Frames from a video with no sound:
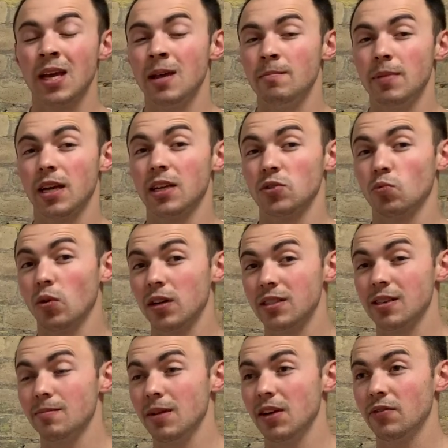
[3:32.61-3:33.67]
Because what does
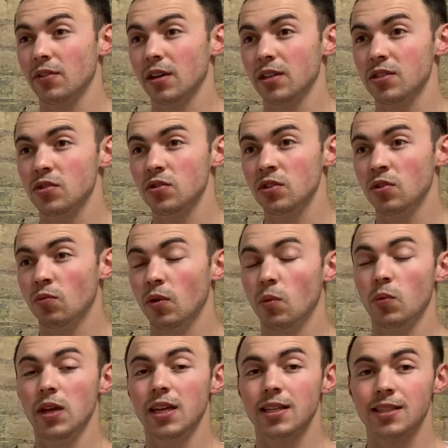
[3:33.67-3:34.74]
it mean for us? Well,
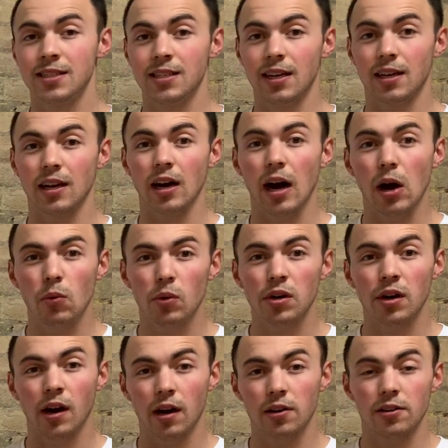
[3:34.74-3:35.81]
we can stick
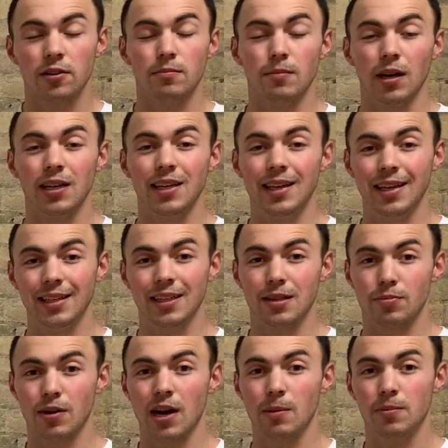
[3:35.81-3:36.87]
our hard-earned money into the
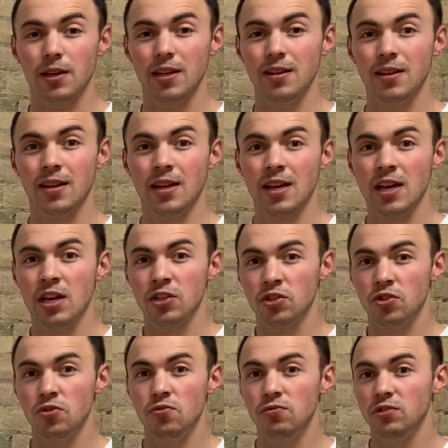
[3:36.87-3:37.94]
property
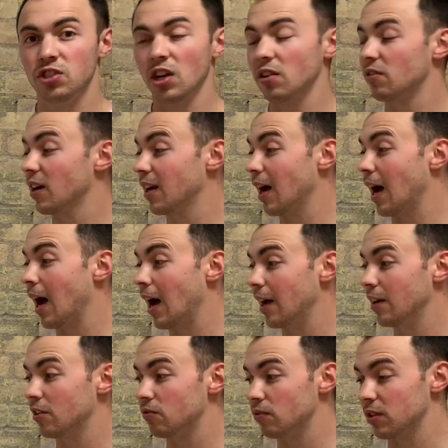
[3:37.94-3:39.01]
to generate a
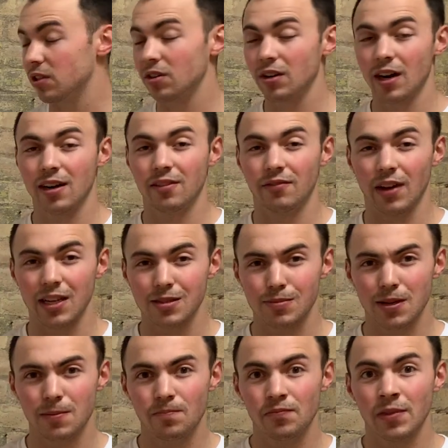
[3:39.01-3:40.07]
higher return on
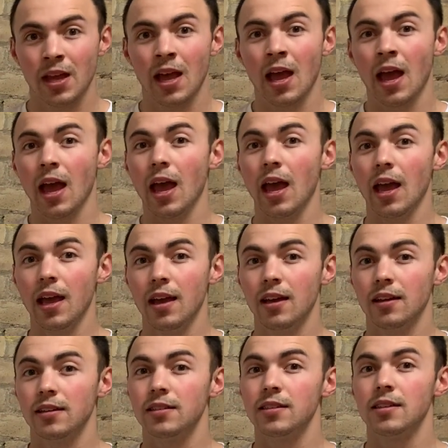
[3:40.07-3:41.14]
investment,
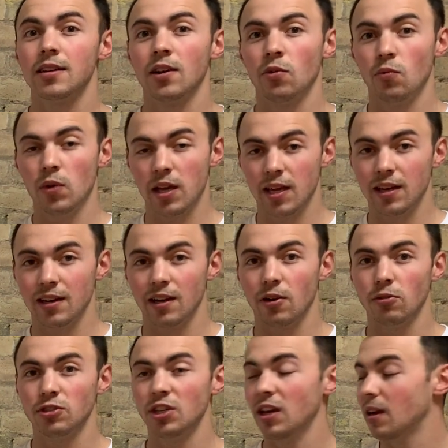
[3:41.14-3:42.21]
and we can
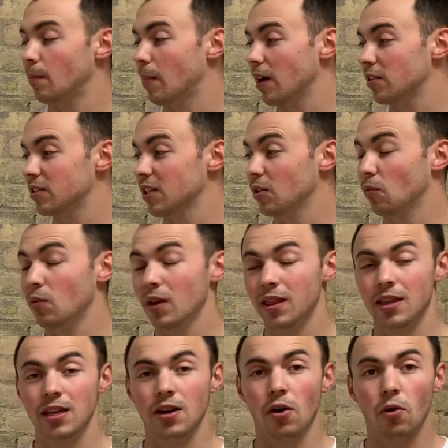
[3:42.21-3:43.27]
negotiate a better deal with
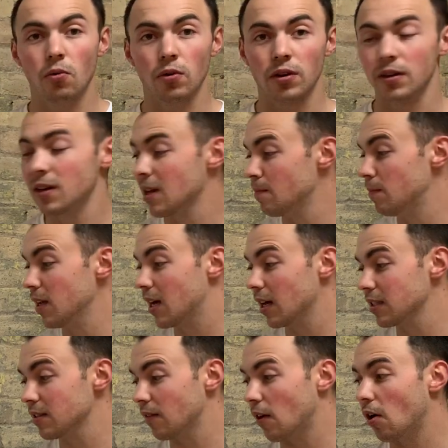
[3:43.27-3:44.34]
the owner because
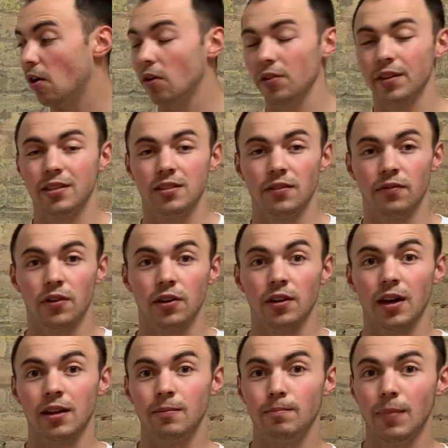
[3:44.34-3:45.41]
of all the
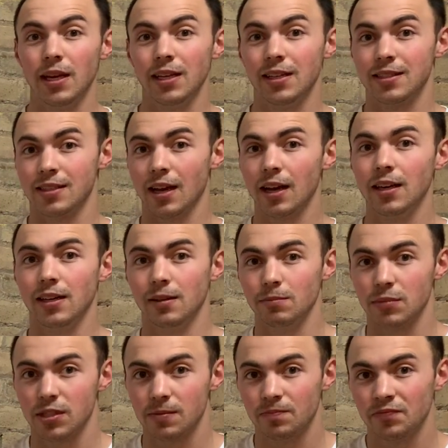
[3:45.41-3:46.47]
deferred maintenance items.